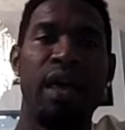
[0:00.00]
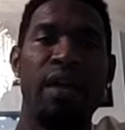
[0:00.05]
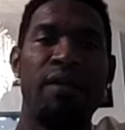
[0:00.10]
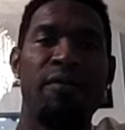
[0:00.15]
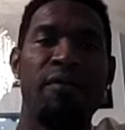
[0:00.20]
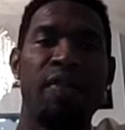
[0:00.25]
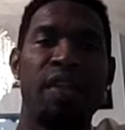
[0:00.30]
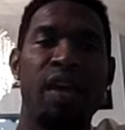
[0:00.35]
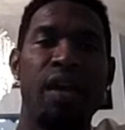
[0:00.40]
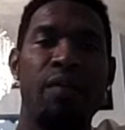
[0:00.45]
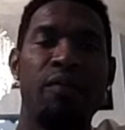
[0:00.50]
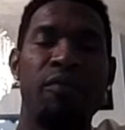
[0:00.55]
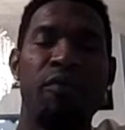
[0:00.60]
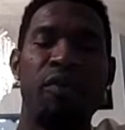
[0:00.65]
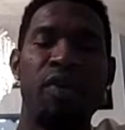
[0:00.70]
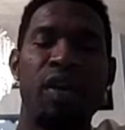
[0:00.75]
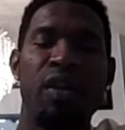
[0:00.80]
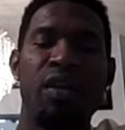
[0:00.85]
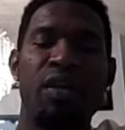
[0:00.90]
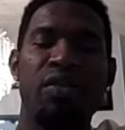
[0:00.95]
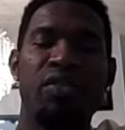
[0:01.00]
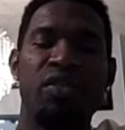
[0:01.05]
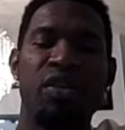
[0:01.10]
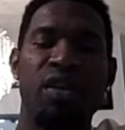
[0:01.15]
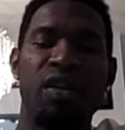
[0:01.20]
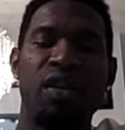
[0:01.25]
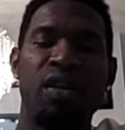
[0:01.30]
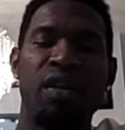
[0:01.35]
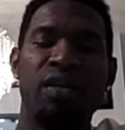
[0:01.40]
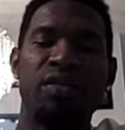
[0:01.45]
lifetime free
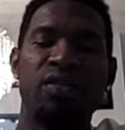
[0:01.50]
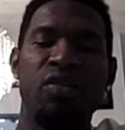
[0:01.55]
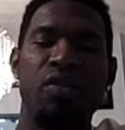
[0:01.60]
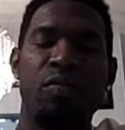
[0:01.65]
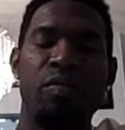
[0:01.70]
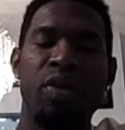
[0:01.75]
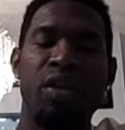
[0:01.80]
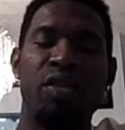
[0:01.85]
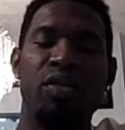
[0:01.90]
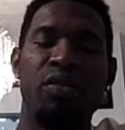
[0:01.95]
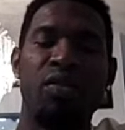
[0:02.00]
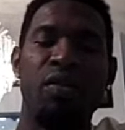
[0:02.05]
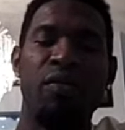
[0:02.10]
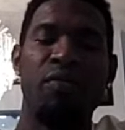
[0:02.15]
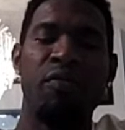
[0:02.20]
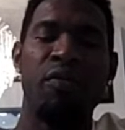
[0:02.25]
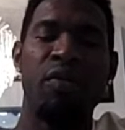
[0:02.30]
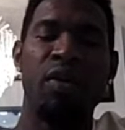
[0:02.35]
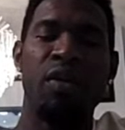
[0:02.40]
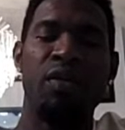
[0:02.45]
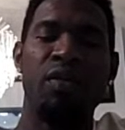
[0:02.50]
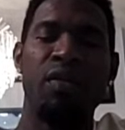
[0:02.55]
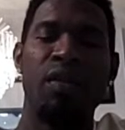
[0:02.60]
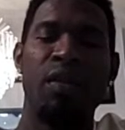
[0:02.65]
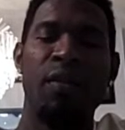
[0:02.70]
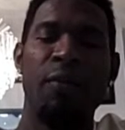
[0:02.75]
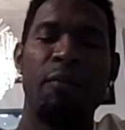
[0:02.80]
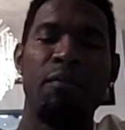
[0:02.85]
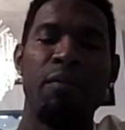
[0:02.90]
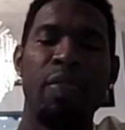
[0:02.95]
edition, that's going to be tough
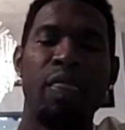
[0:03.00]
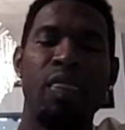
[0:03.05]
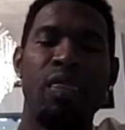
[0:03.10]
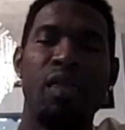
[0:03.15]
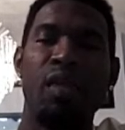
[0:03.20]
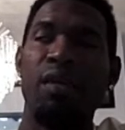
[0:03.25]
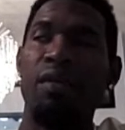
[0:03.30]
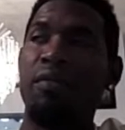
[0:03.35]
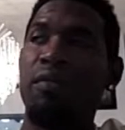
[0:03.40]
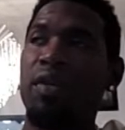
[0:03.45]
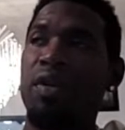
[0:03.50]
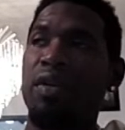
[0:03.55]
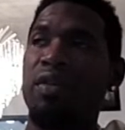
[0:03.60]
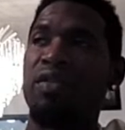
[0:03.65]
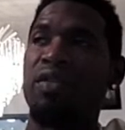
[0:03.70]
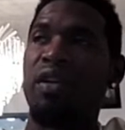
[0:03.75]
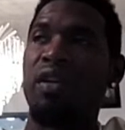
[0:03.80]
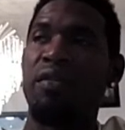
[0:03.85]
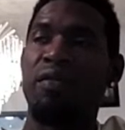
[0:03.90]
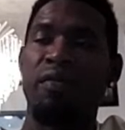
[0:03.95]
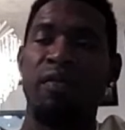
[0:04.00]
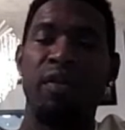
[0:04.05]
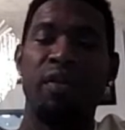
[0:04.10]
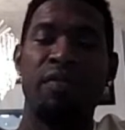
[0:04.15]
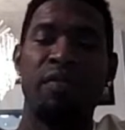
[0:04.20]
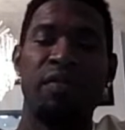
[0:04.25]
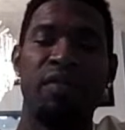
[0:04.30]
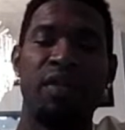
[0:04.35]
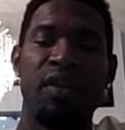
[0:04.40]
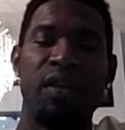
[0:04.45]
one for the
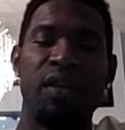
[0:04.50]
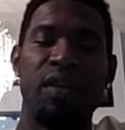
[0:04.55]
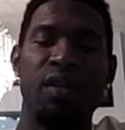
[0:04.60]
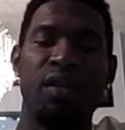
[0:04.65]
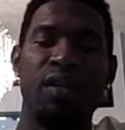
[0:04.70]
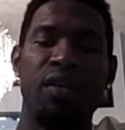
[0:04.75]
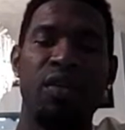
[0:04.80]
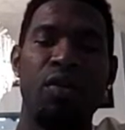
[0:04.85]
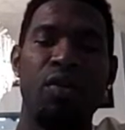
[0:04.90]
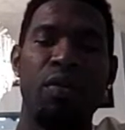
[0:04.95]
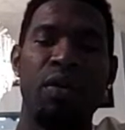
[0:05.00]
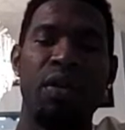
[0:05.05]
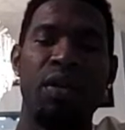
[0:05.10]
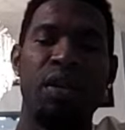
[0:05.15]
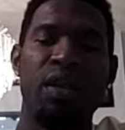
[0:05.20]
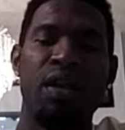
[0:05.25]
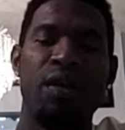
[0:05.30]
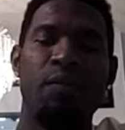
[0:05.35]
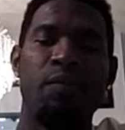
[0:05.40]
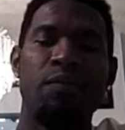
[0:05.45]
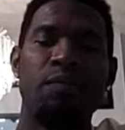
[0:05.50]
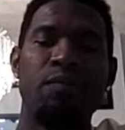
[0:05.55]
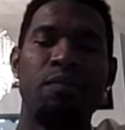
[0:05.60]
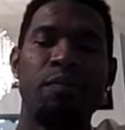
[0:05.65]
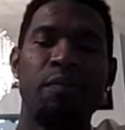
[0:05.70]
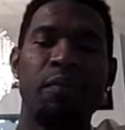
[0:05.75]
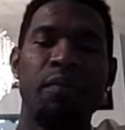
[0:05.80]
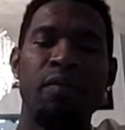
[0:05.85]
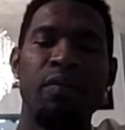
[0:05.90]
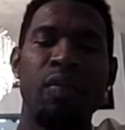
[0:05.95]
JFF still, knowing them.
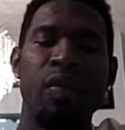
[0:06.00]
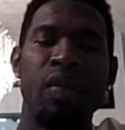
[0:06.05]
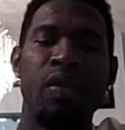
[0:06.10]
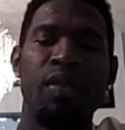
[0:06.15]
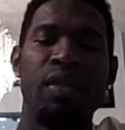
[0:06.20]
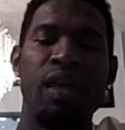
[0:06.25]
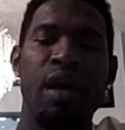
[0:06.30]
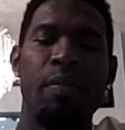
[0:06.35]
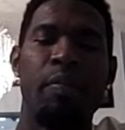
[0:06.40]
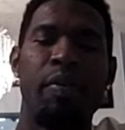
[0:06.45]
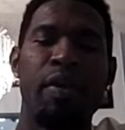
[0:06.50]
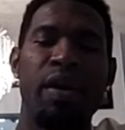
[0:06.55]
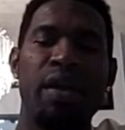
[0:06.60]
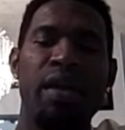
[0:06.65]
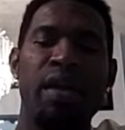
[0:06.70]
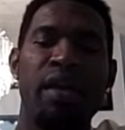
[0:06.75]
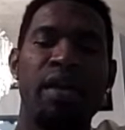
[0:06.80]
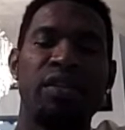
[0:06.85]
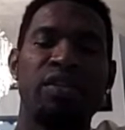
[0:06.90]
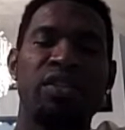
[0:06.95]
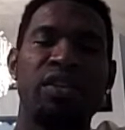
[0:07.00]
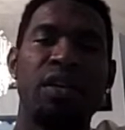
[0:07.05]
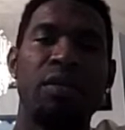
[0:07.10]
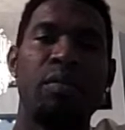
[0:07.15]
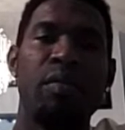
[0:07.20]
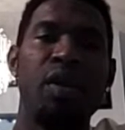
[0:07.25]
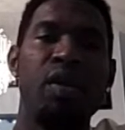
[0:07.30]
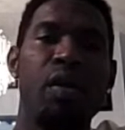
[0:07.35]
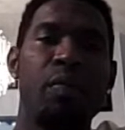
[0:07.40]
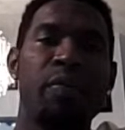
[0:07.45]
Dapper
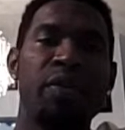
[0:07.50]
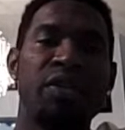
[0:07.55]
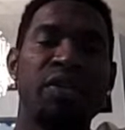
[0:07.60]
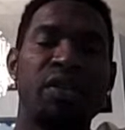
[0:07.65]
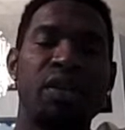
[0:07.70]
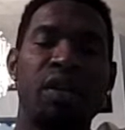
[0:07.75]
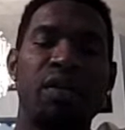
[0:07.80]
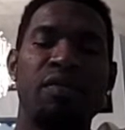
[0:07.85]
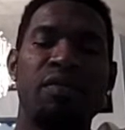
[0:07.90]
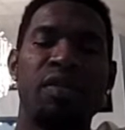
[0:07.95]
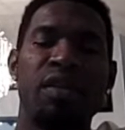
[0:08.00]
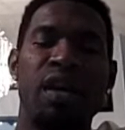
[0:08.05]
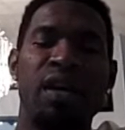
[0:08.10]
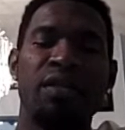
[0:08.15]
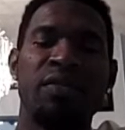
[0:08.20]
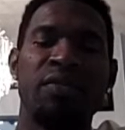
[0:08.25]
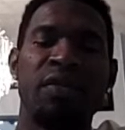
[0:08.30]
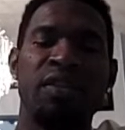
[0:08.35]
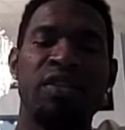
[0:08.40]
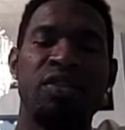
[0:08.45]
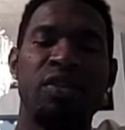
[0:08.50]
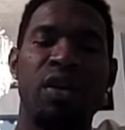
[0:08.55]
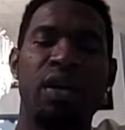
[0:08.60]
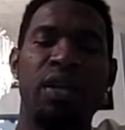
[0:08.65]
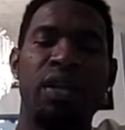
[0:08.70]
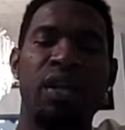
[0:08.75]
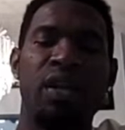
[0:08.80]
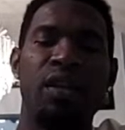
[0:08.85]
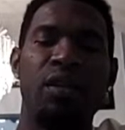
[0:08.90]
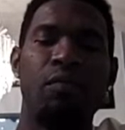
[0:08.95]
Agent, big up yourself. Thanks for
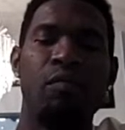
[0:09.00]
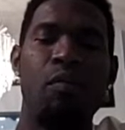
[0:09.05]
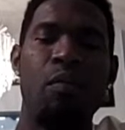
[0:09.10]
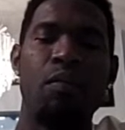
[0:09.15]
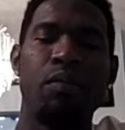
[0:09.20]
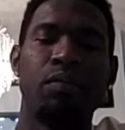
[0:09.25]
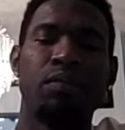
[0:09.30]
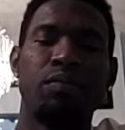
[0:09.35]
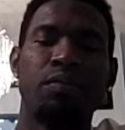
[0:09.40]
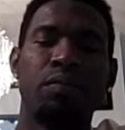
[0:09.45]
joining.